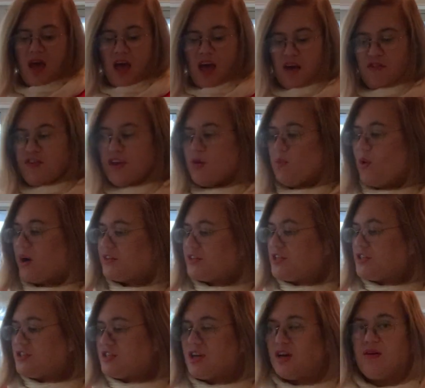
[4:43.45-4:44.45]
If you
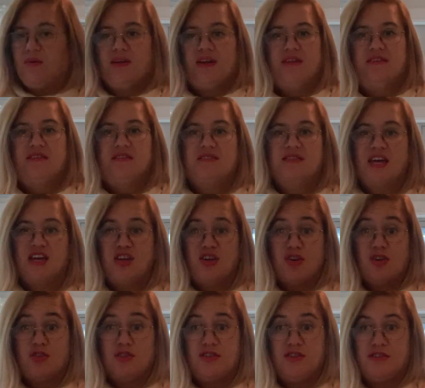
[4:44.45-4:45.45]
wanted to, and I did say you
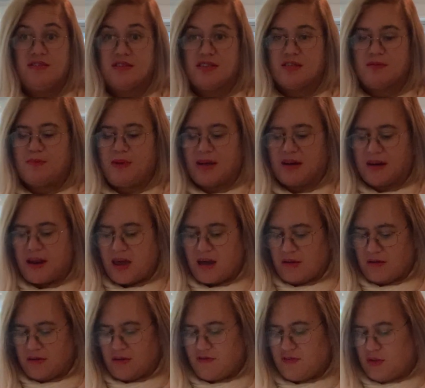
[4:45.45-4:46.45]
could use this bug
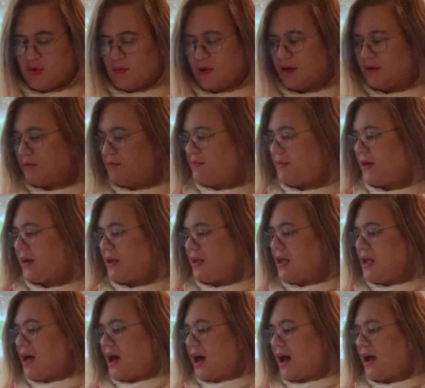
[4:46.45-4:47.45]
now if you want, but
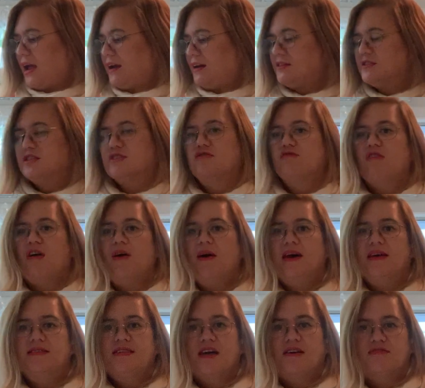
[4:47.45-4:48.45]
hey, let's grow
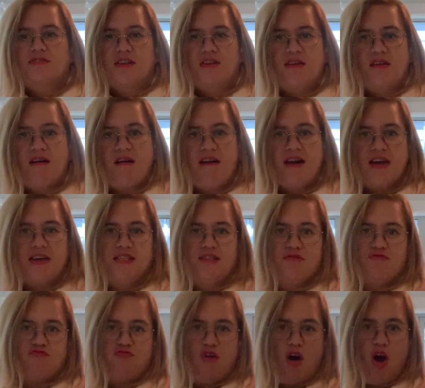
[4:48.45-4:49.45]
ourselves a
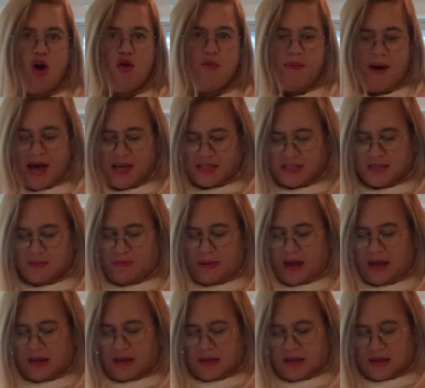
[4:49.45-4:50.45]
nice robust
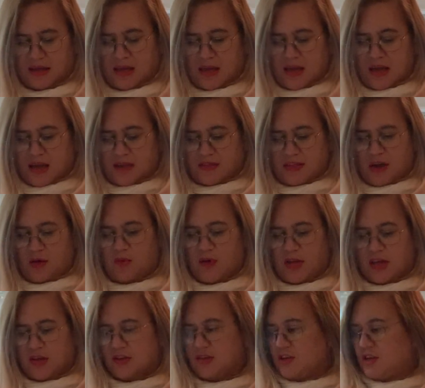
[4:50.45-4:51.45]
bug that we
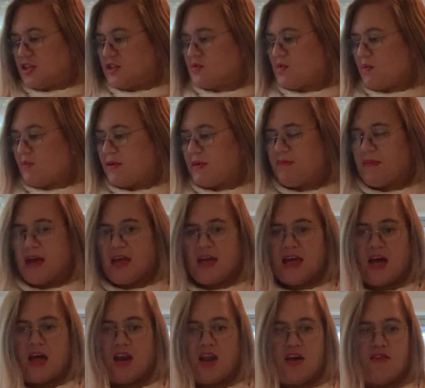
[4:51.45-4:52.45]
can use when we make
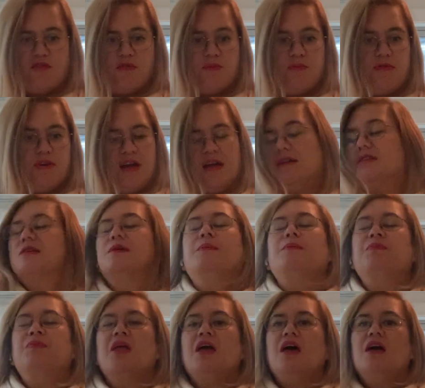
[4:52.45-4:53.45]
our loaf of
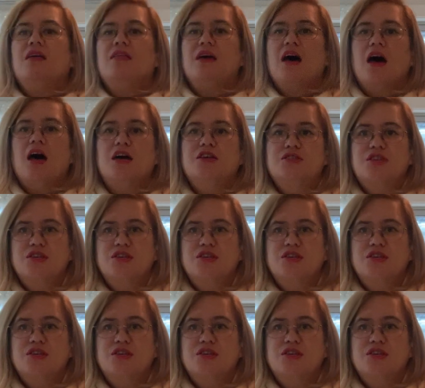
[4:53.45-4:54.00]
bread.